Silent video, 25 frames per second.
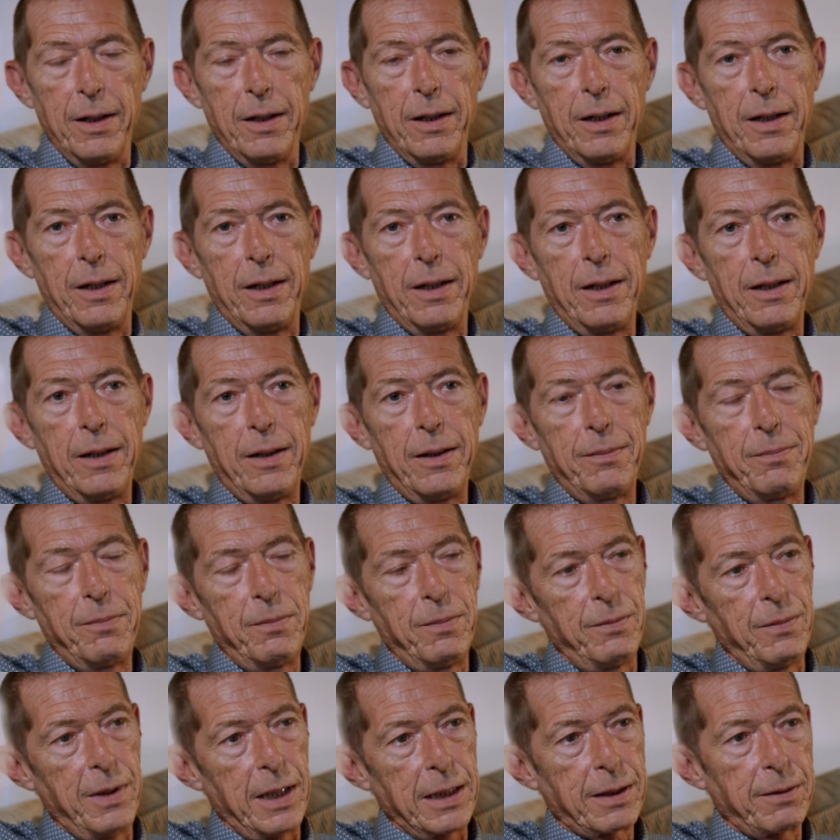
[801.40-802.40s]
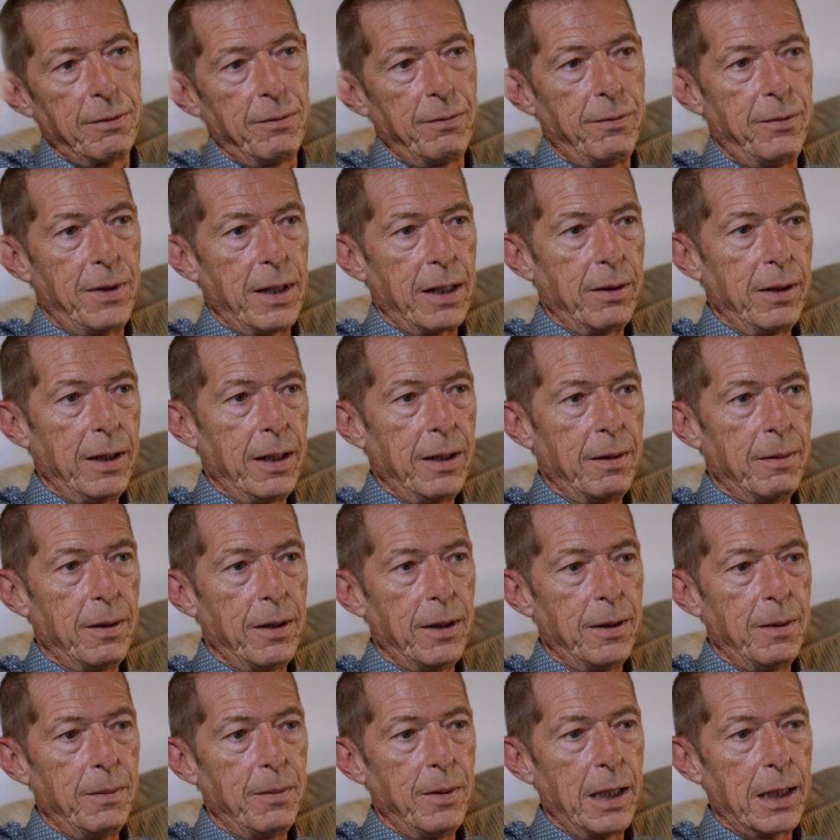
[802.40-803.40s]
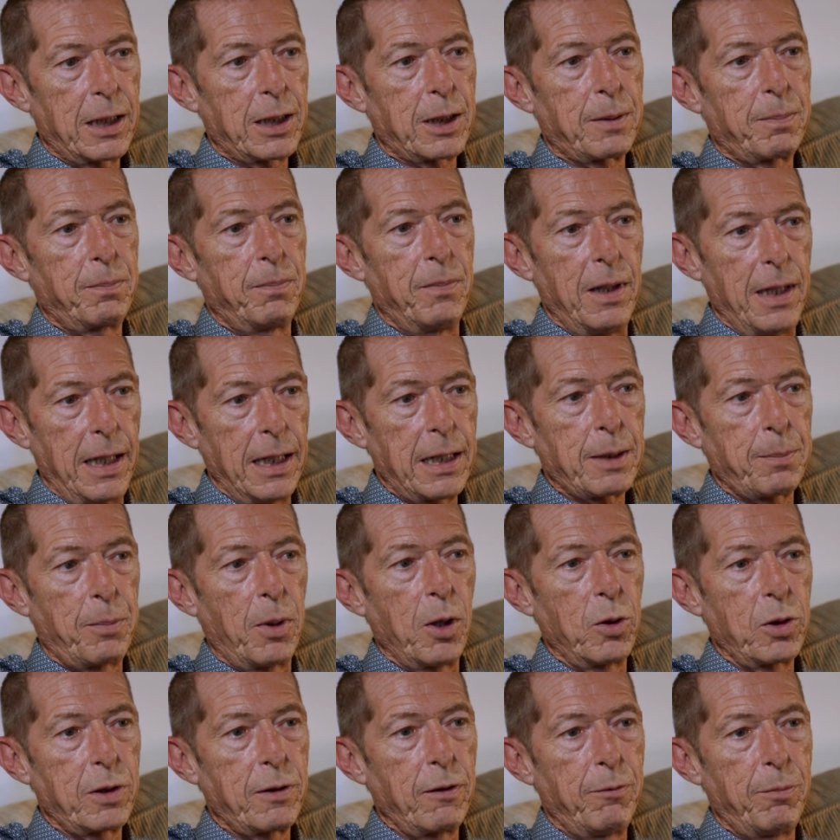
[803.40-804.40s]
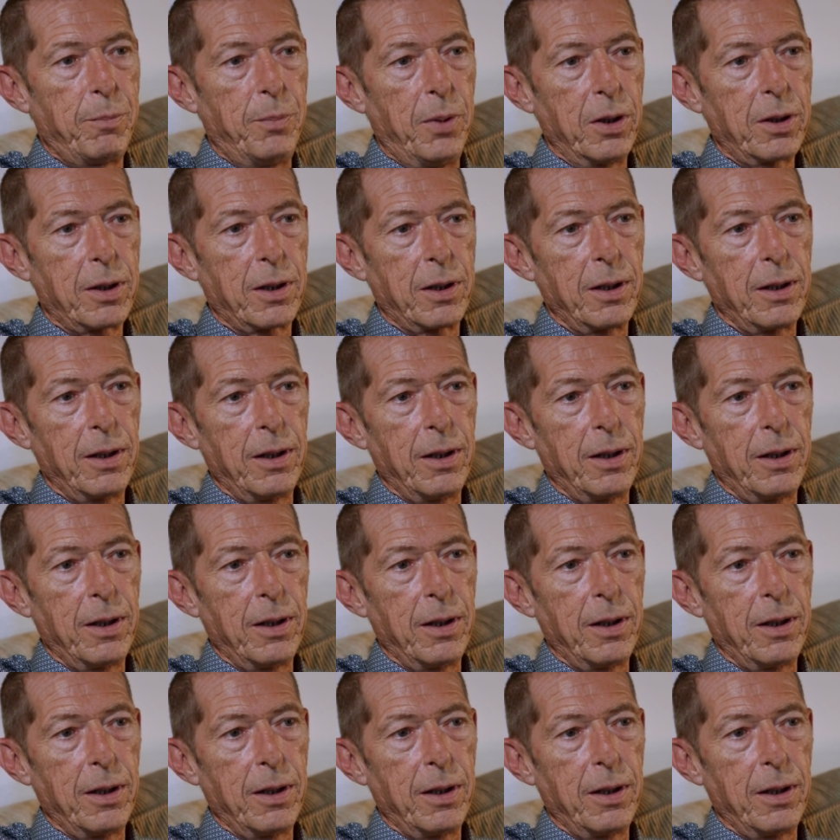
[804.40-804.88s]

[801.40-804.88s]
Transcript: There's a very explosive book